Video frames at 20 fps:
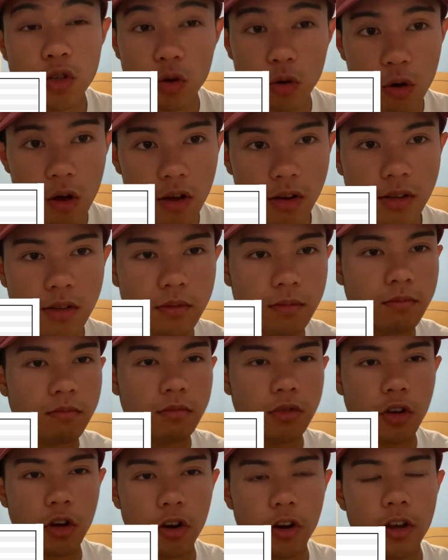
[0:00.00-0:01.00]
qualities,
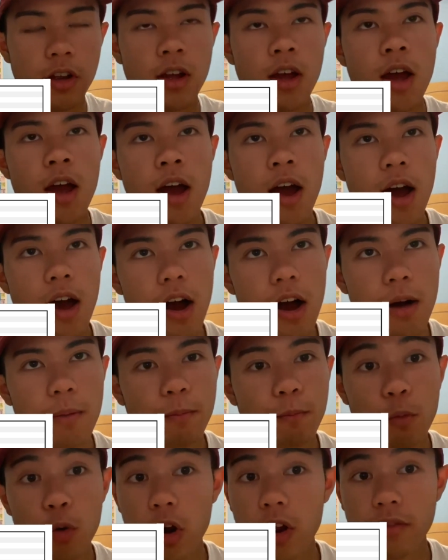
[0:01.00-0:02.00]
sorry,
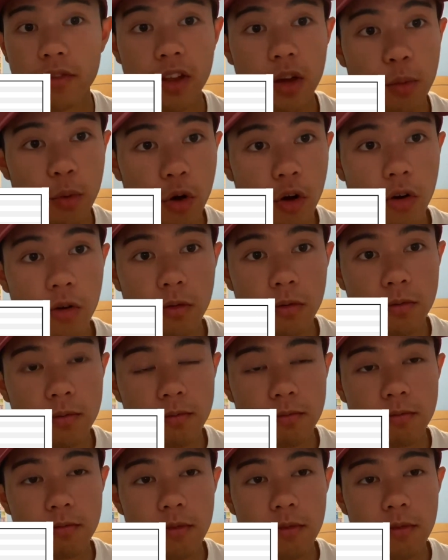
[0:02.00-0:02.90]
whatever they were,